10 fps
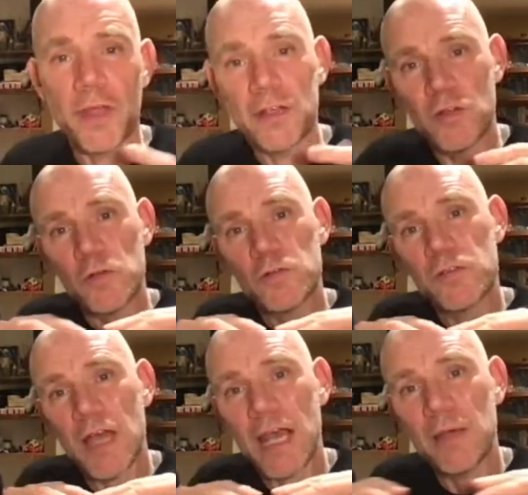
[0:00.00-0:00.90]
And those
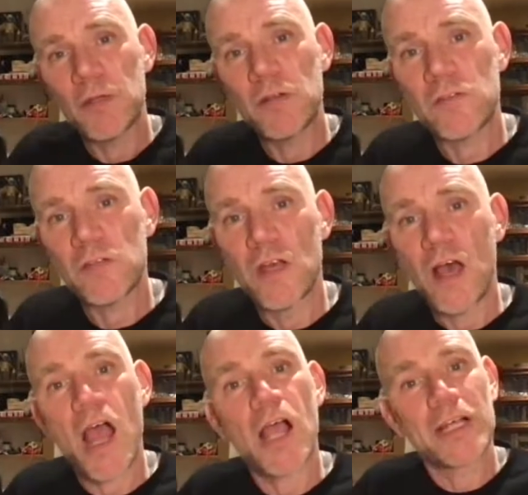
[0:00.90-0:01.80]
elements
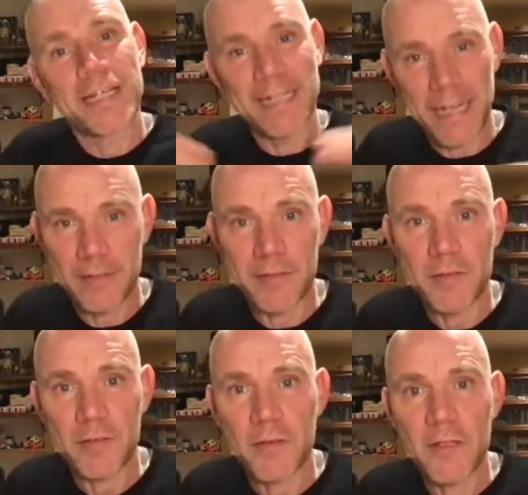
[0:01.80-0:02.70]
are connected.